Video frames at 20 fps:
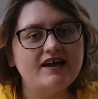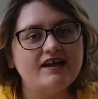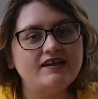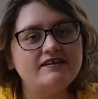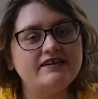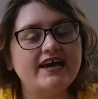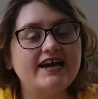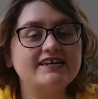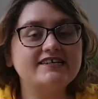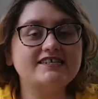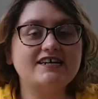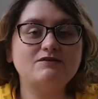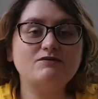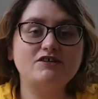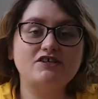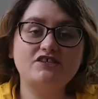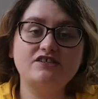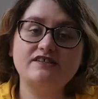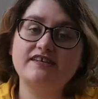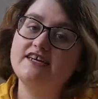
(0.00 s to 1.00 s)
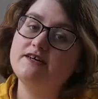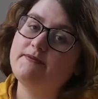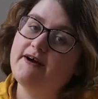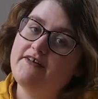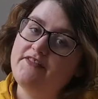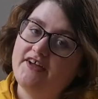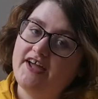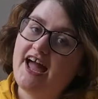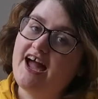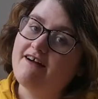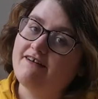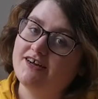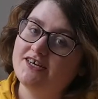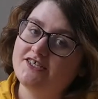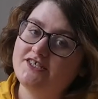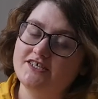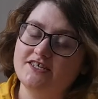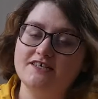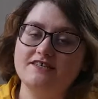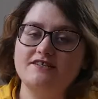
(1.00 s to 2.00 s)
Next, I want you to think about the
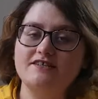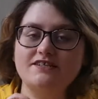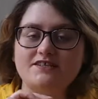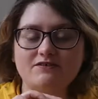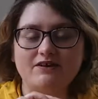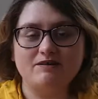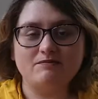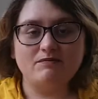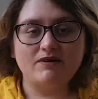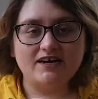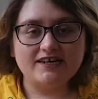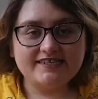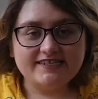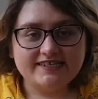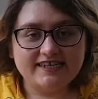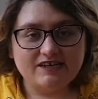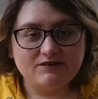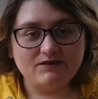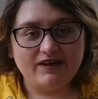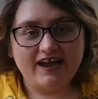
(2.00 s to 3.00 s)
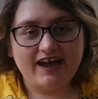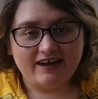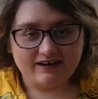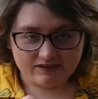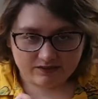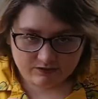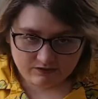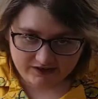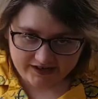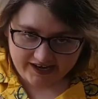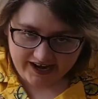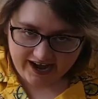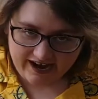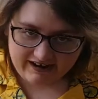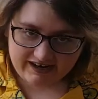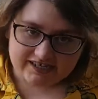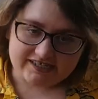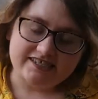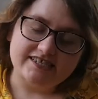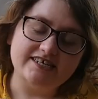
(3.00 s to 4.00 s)
characters. So in my scene, we had three
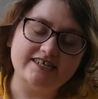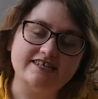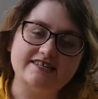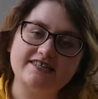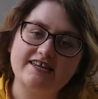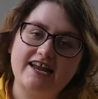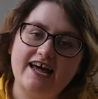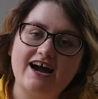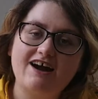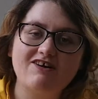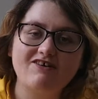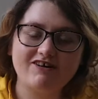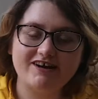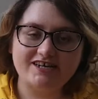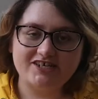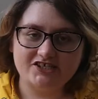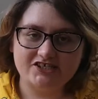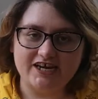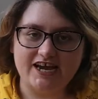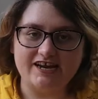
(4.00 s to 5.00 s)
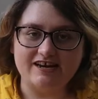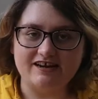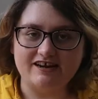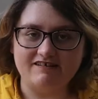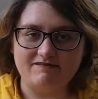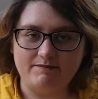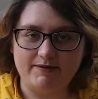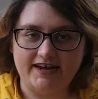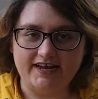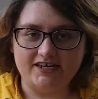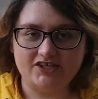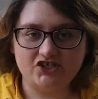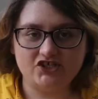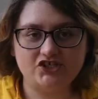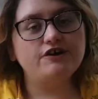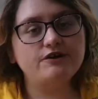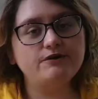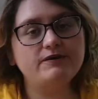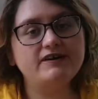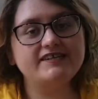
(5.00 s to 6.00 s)
characters, Lowry, Shen and Mitch.
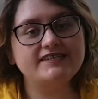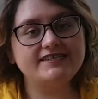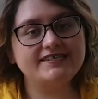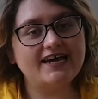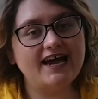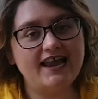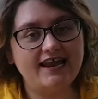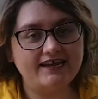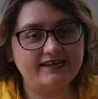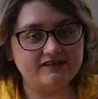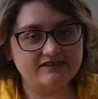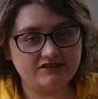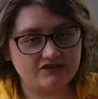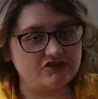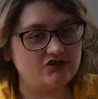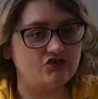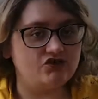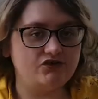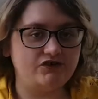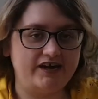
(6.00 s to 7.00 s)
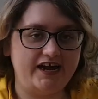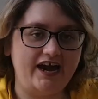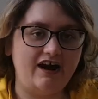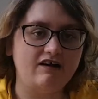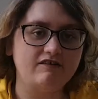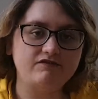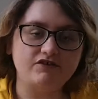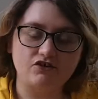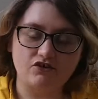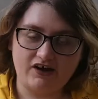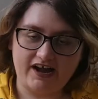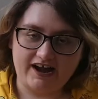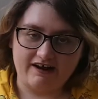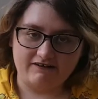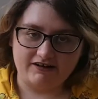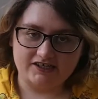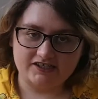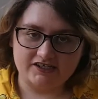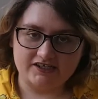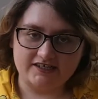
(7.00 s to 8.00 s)
Who is telling the story out of your
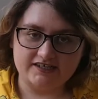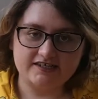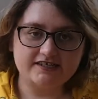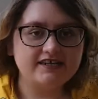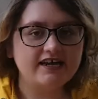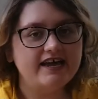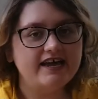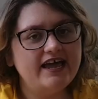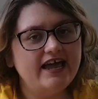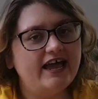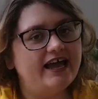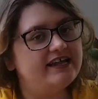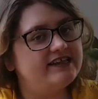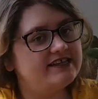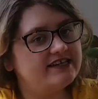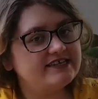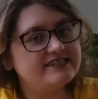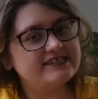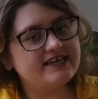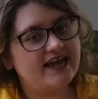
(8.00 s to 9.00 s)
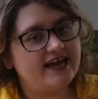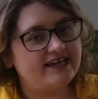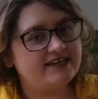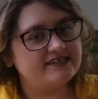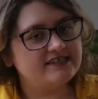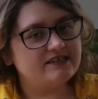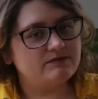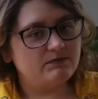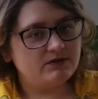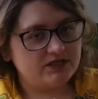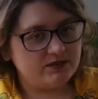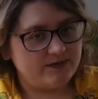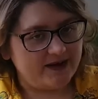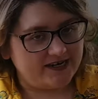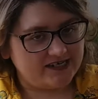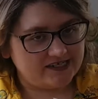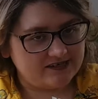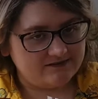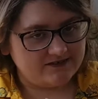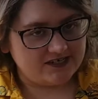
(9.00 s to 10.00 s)
characters? In this case, the
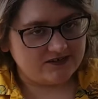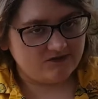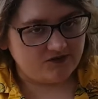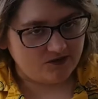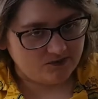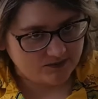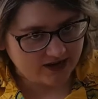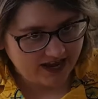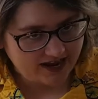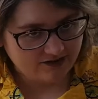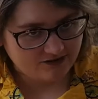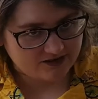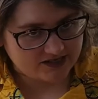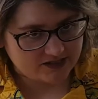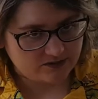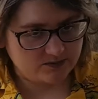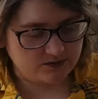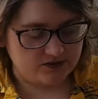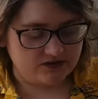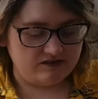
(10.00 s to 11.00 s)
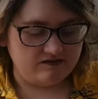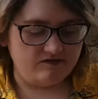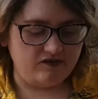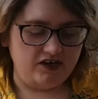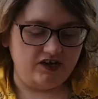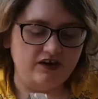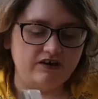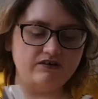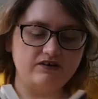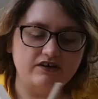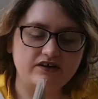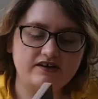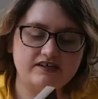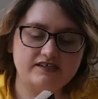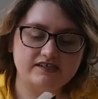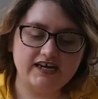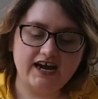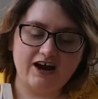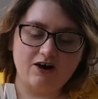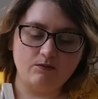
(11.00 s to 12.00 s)
perspective is from Lowry's point of view. You
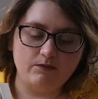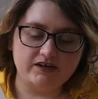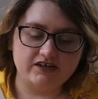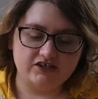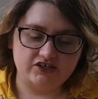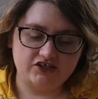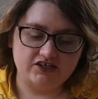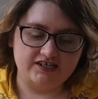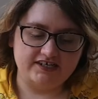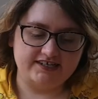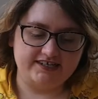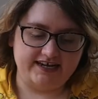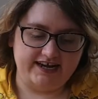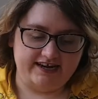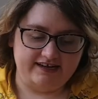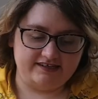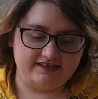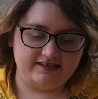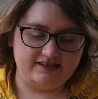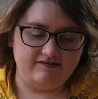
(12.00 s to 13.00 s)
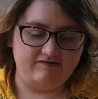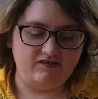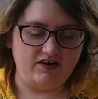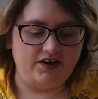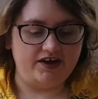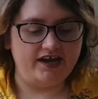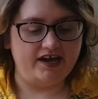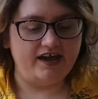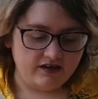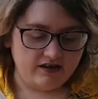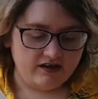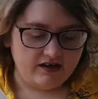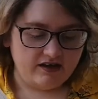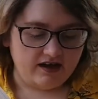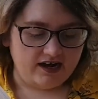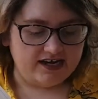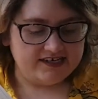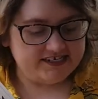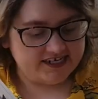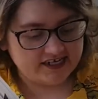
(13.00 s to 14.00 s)
can tell because she's saying stuff like,
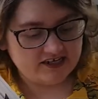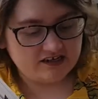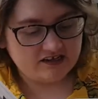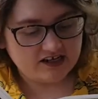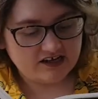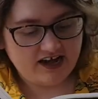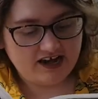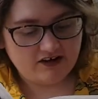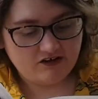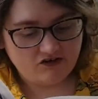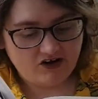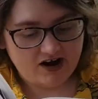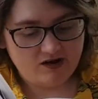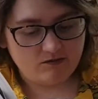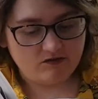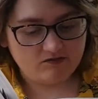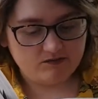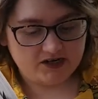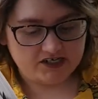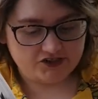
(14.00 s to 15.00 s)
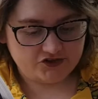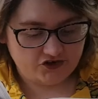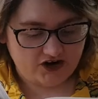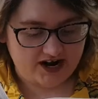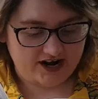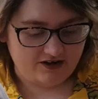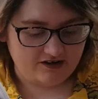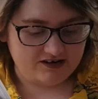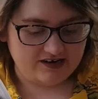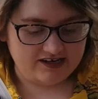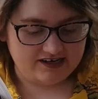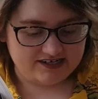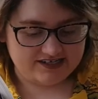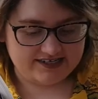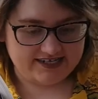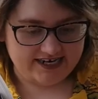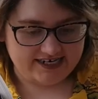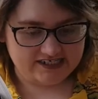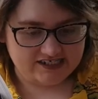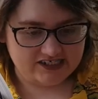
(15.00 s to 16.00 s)
I dig at the ground with my trowel and
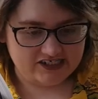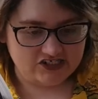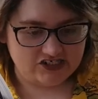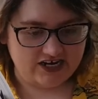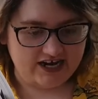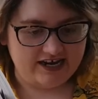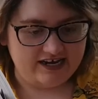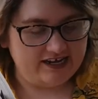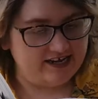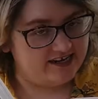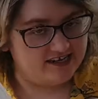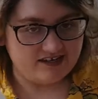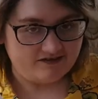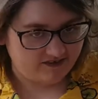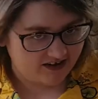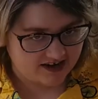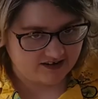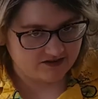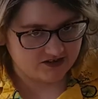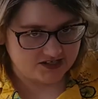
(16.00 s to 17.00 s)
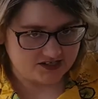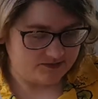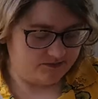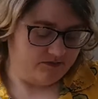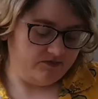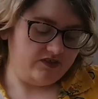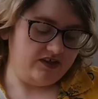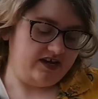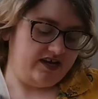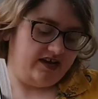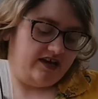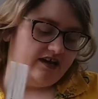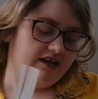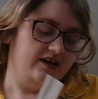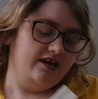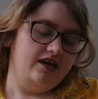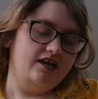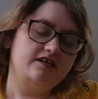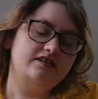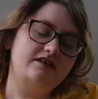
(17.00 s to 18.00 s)
say to Shen, he's found something.
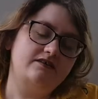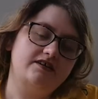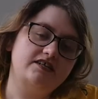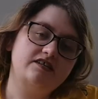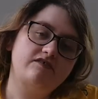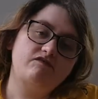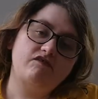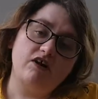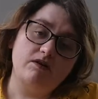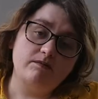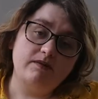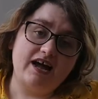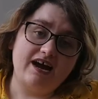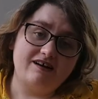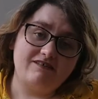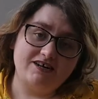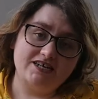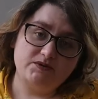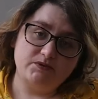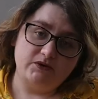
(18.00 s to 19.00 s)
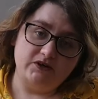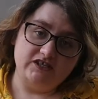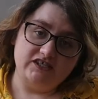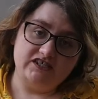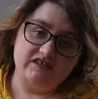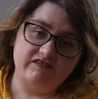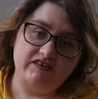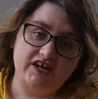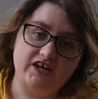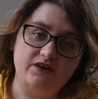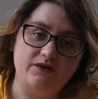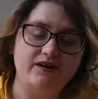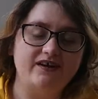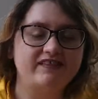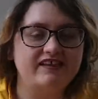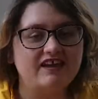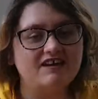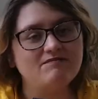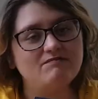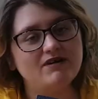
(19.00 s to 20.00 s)
So it's from Lowry's point of view,
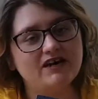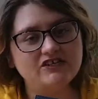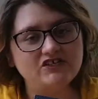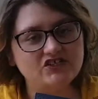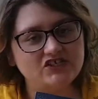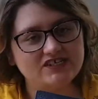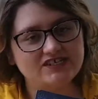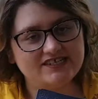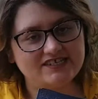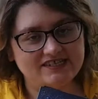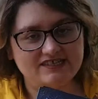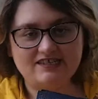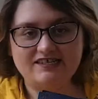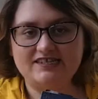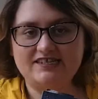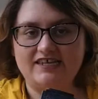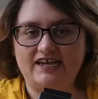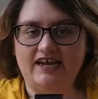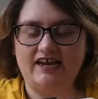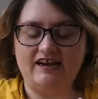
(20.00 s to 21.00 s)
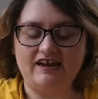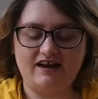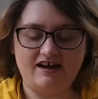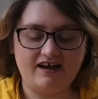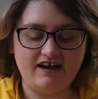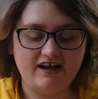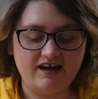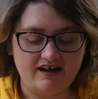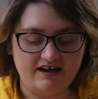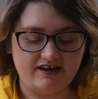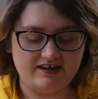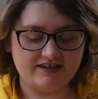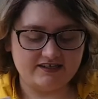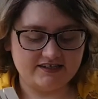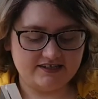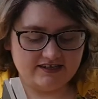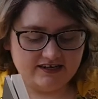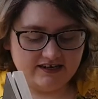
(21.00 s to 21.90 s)
and the emotions in the scene are hers.